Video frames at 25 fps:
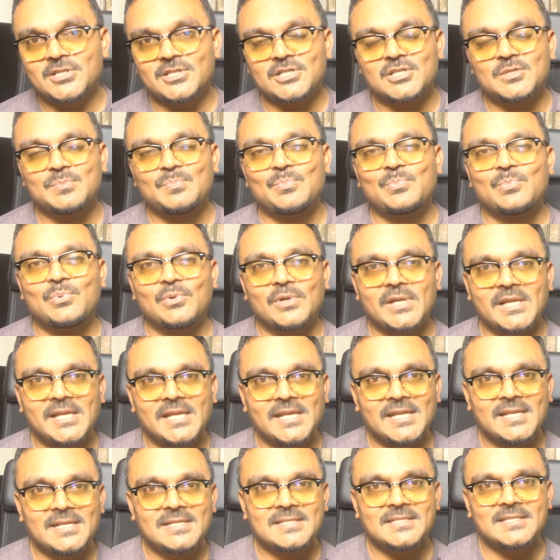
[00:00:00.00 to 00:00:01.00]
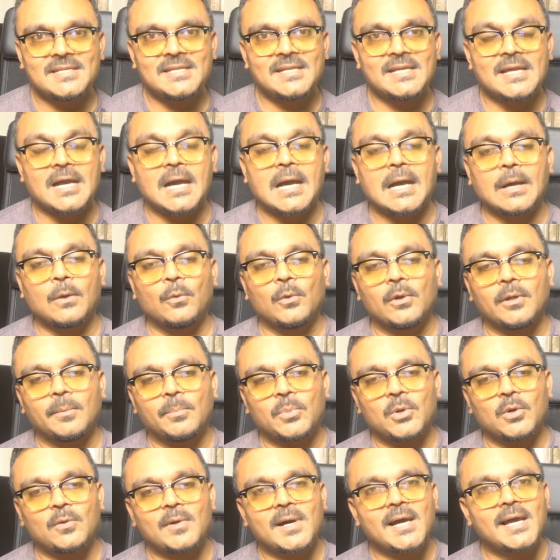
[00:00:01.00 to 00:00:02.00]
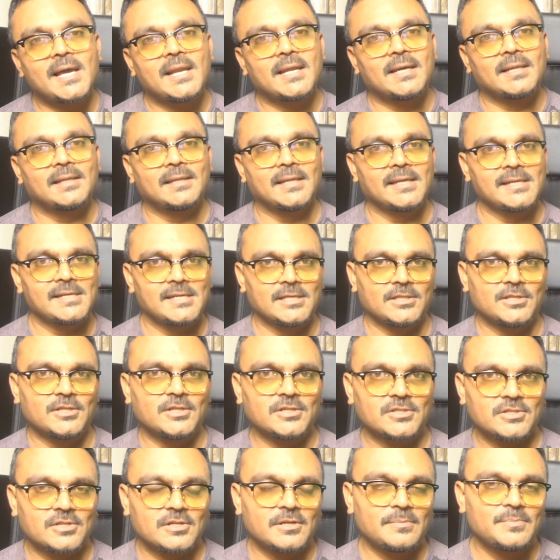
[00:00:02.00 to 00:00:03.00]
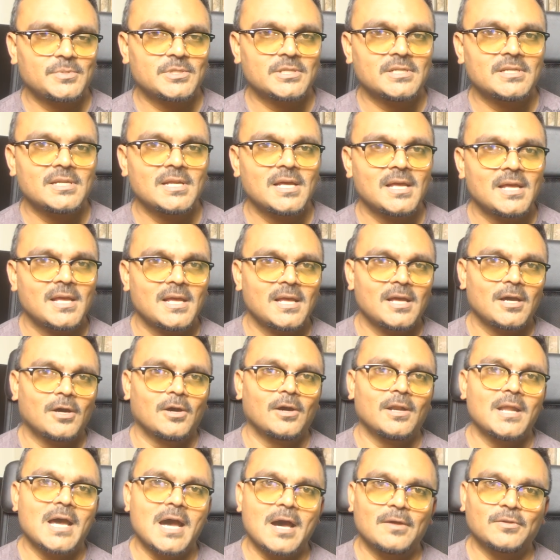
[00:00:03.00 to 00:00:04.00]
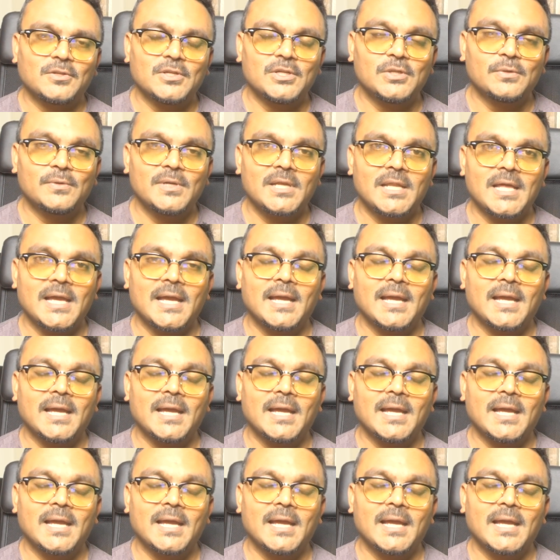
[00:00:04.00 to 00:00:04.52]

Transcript: It's pretty easy. I will provide a link in the description on how to do it.